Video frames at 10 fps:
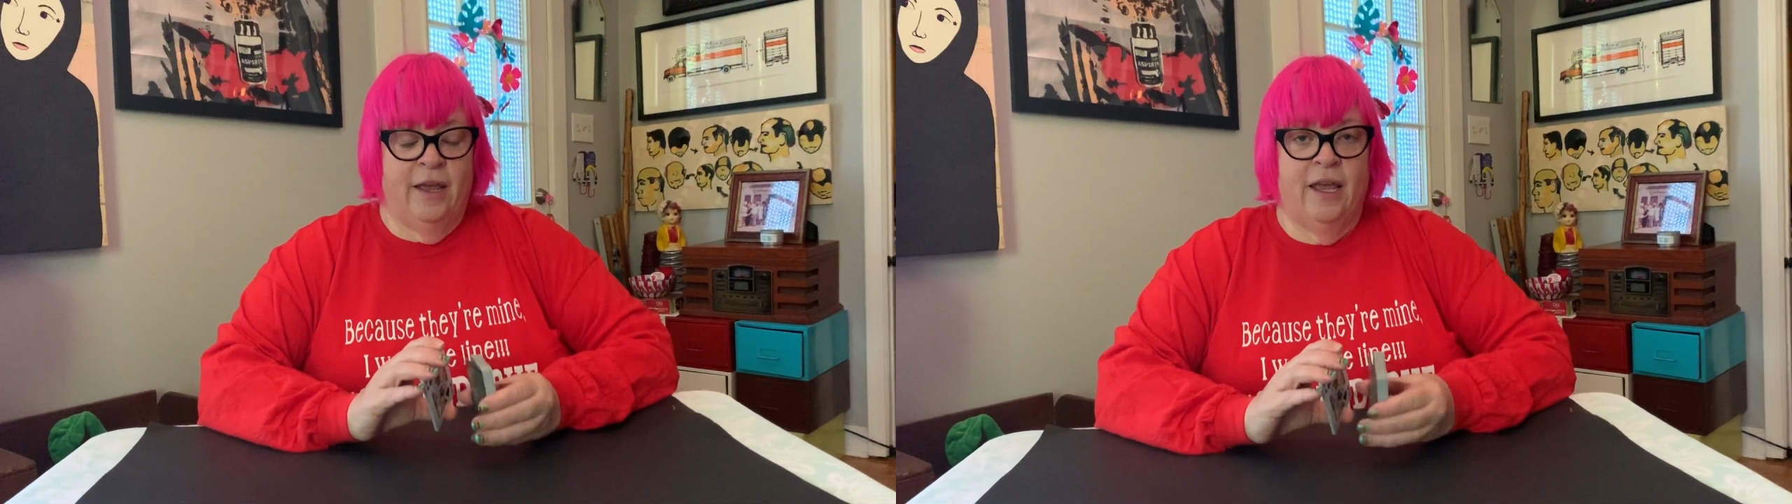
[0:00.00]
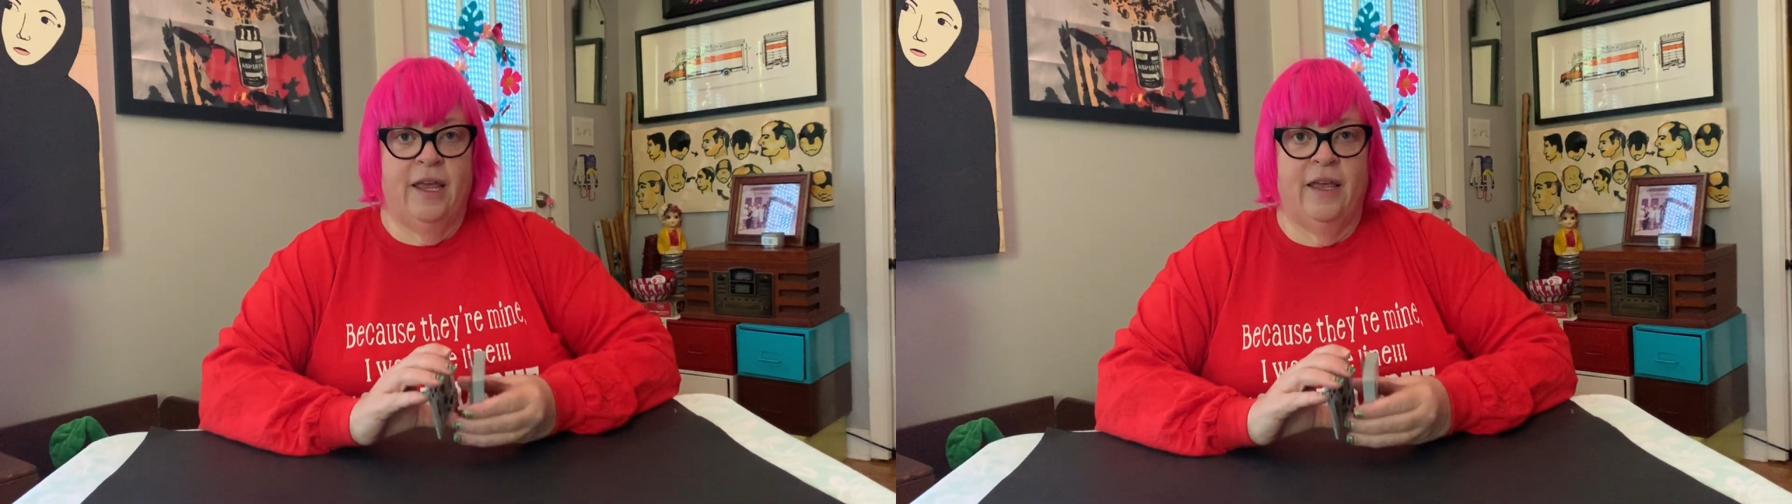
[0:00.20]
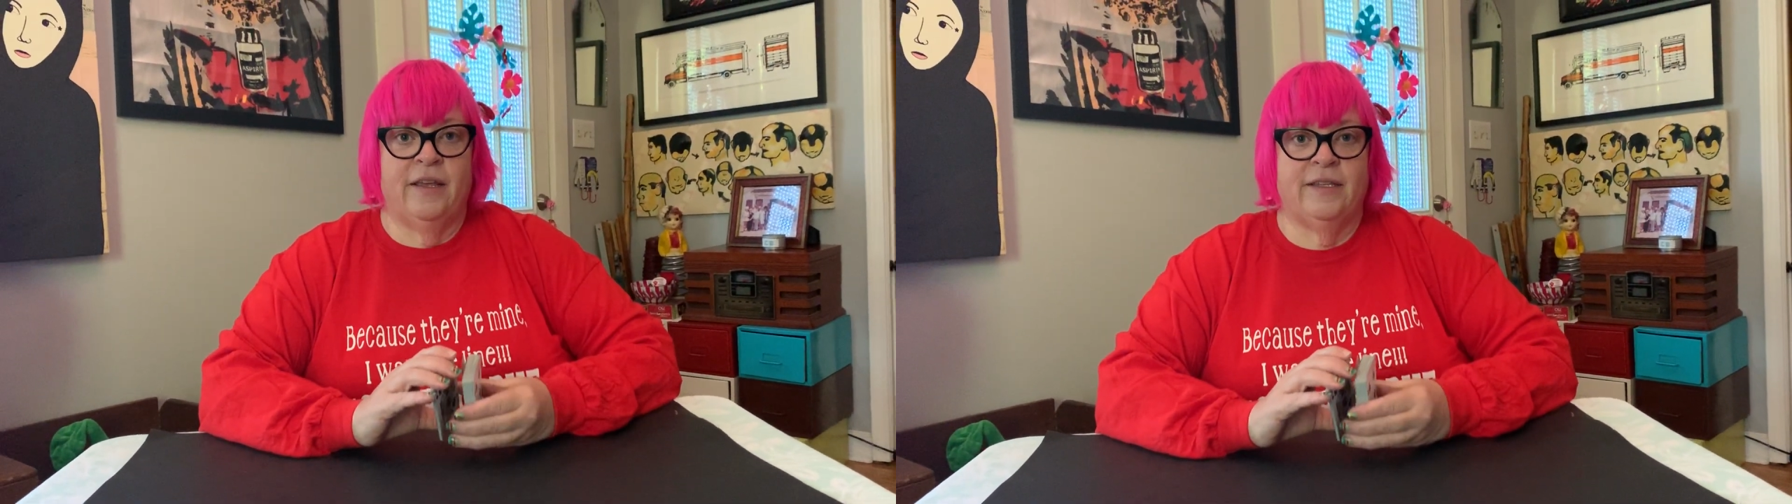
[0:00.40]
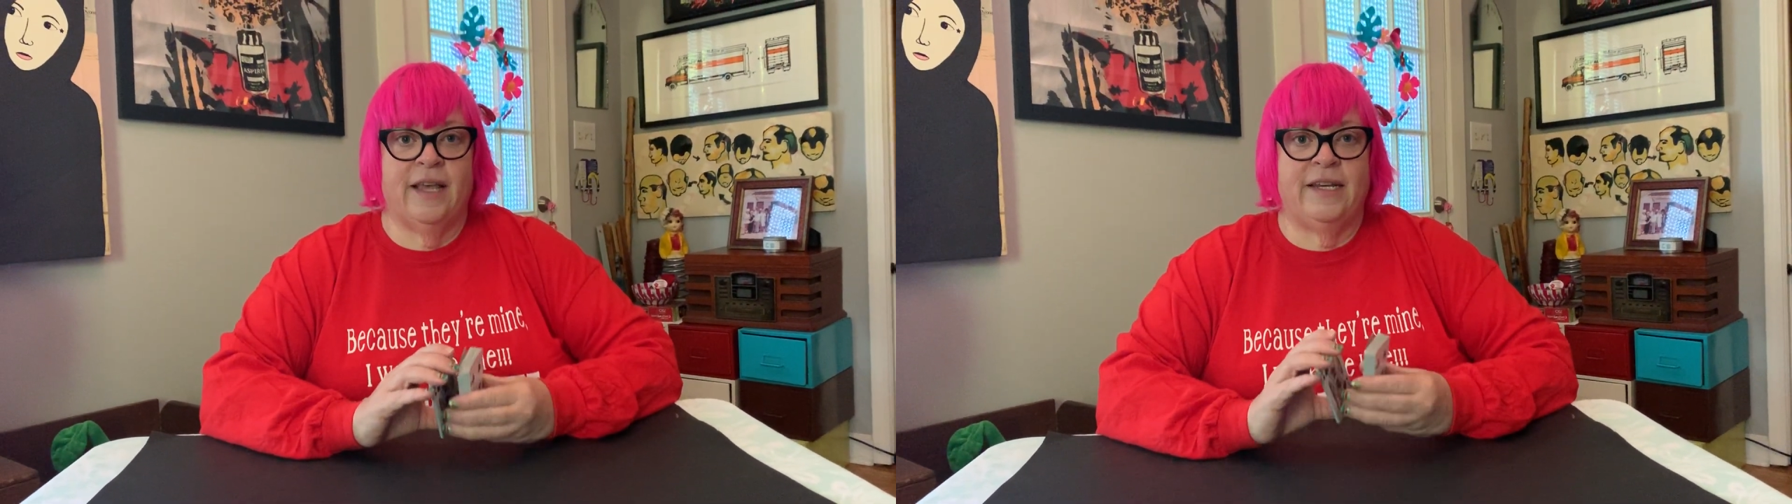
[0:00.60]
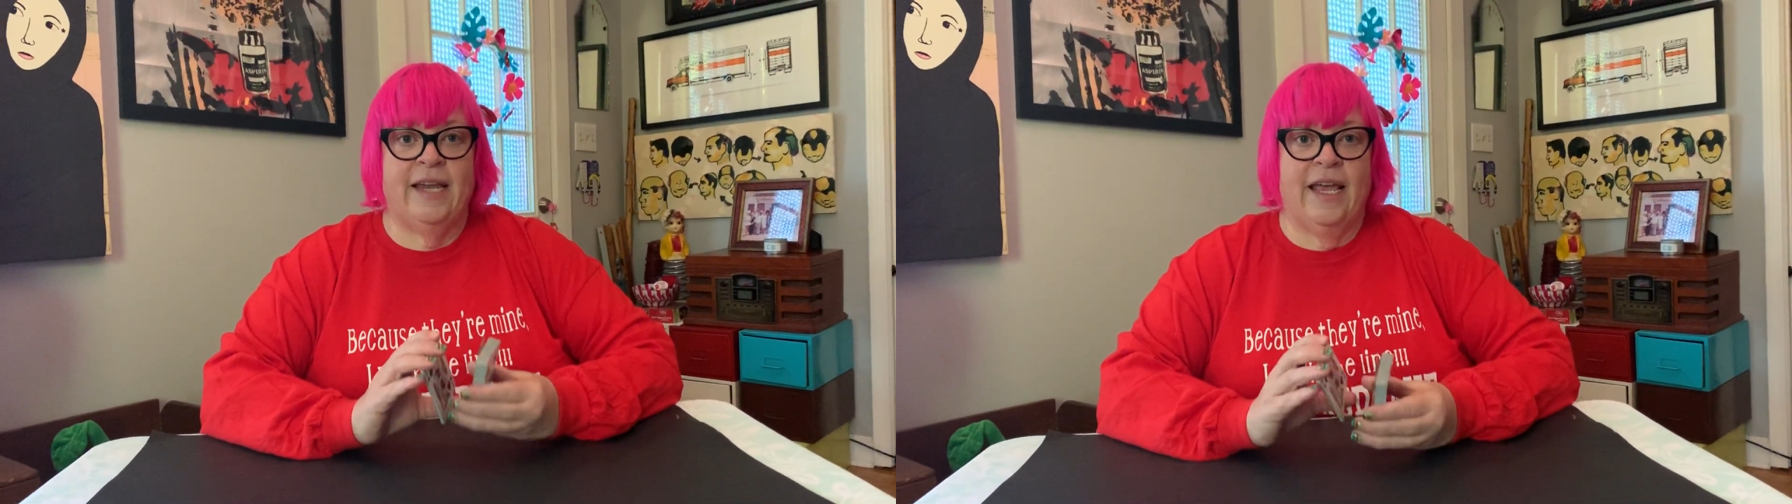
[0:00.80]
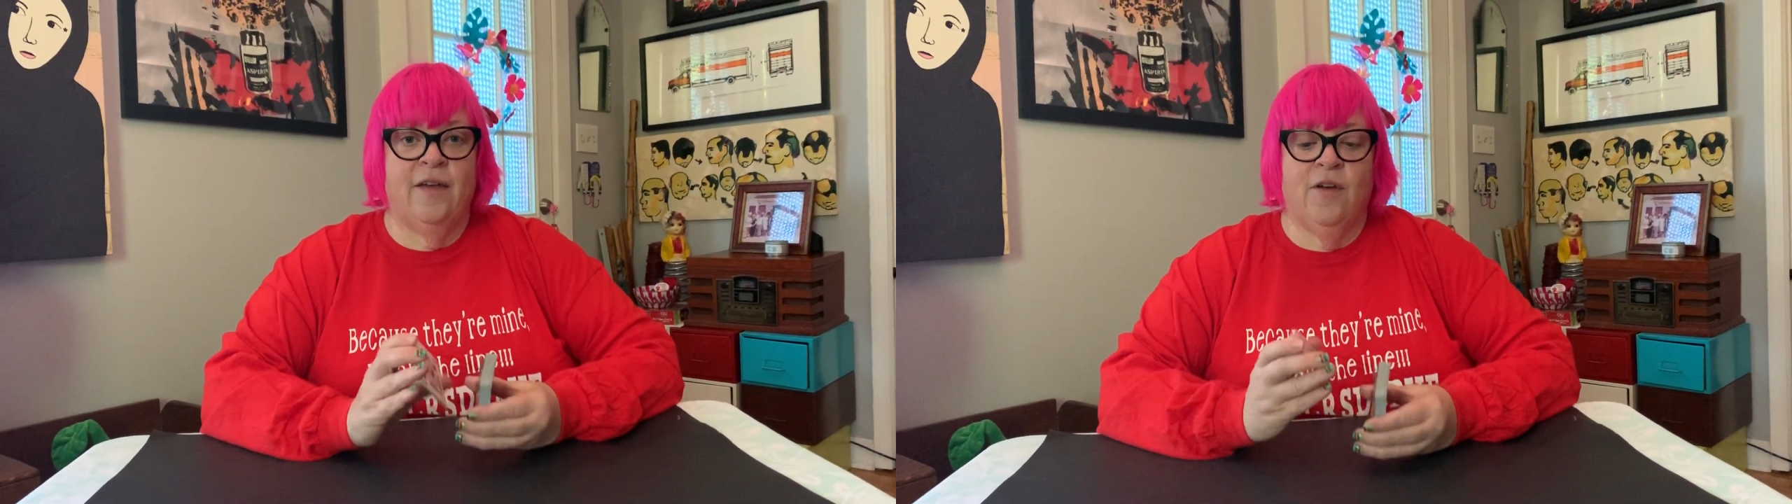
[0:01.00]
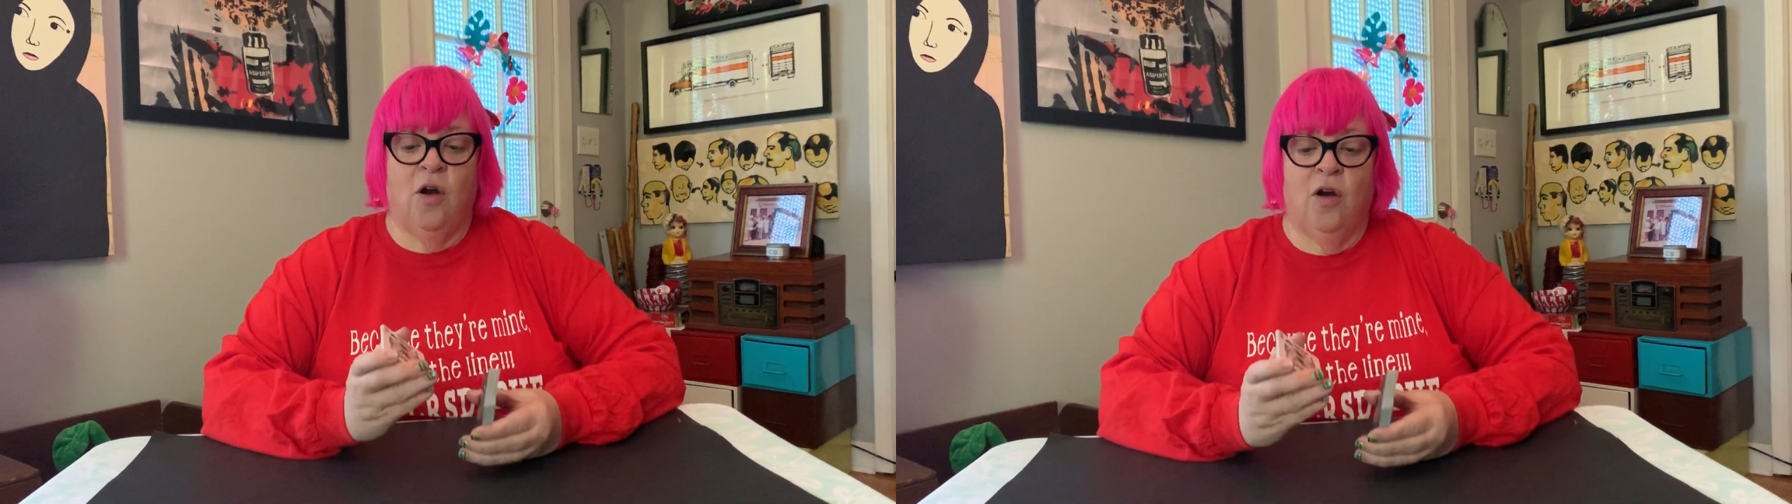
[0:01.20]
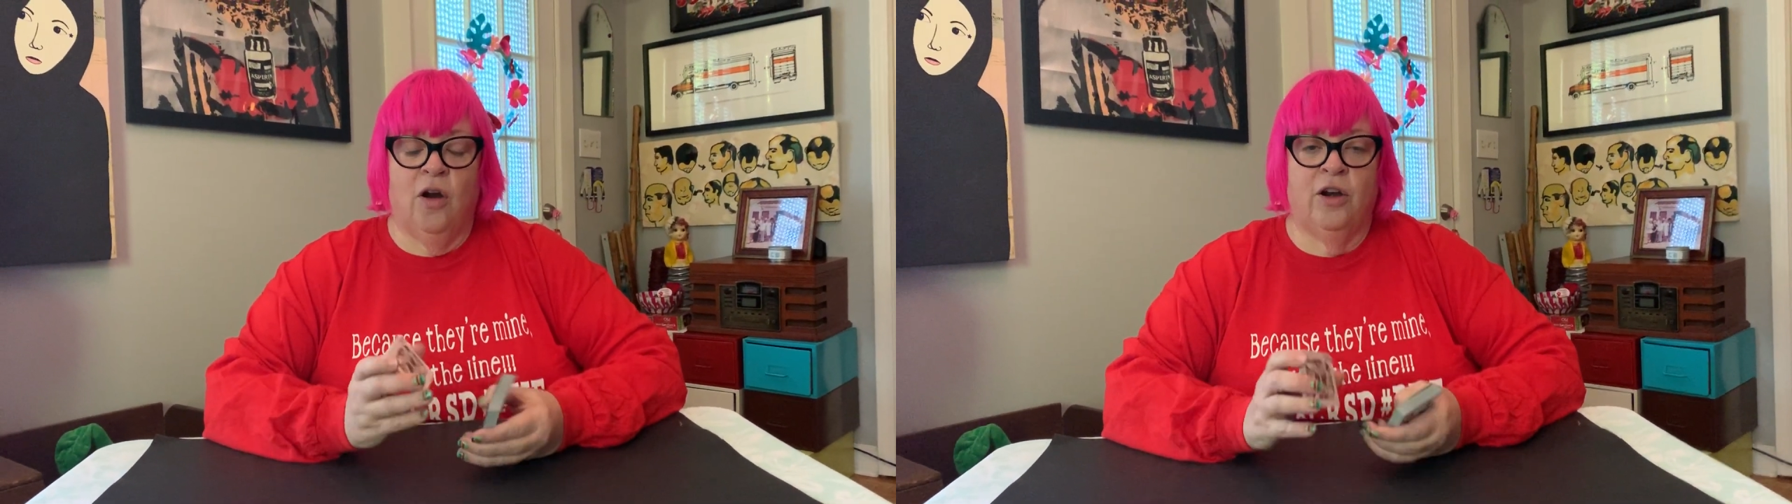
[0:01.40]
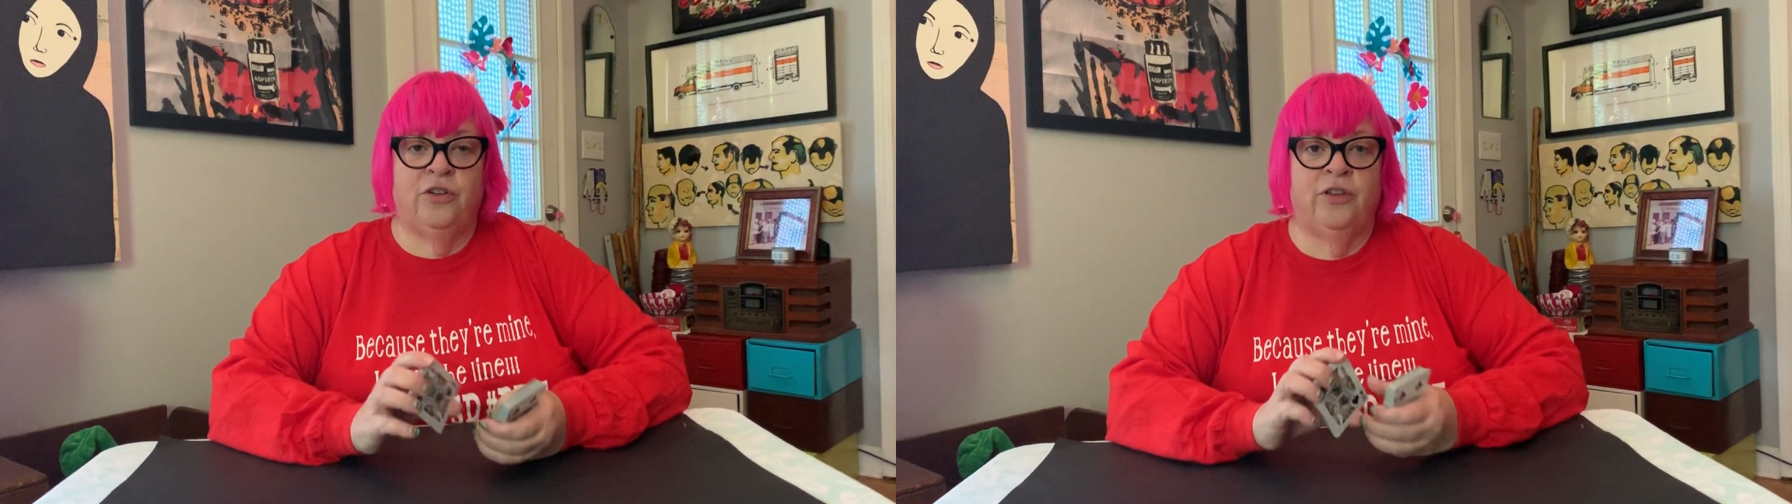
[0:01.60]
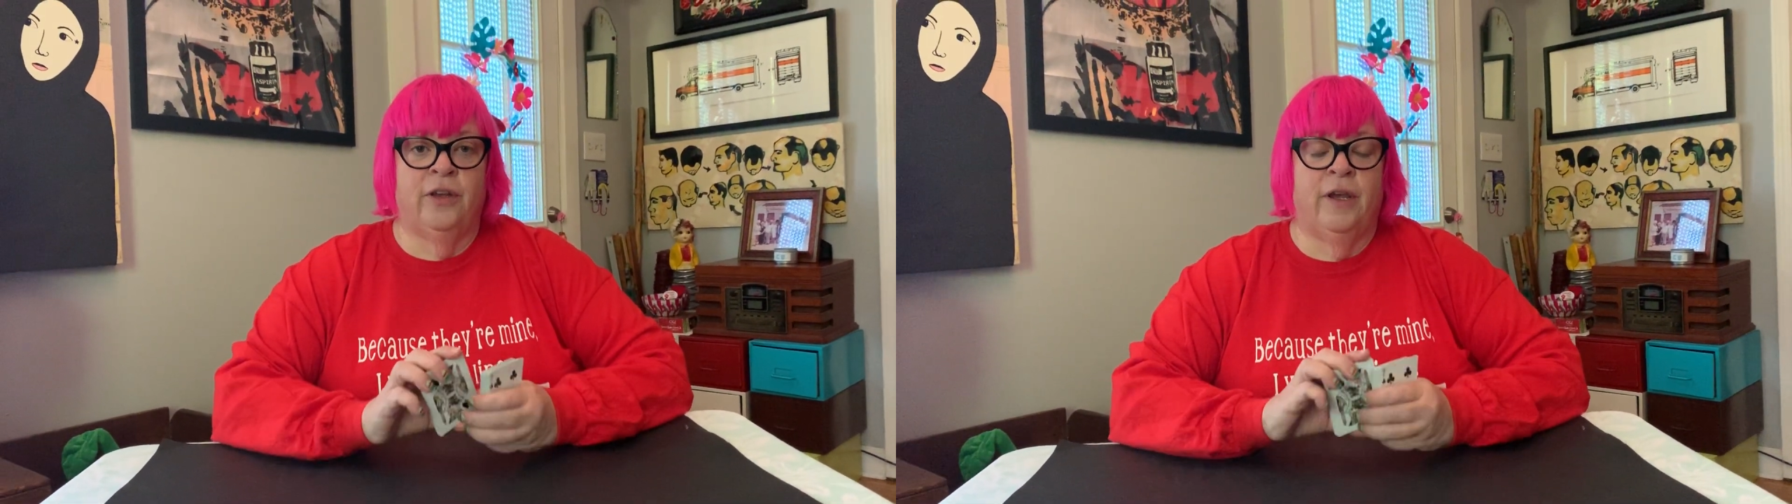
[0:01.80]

is a deck of cards,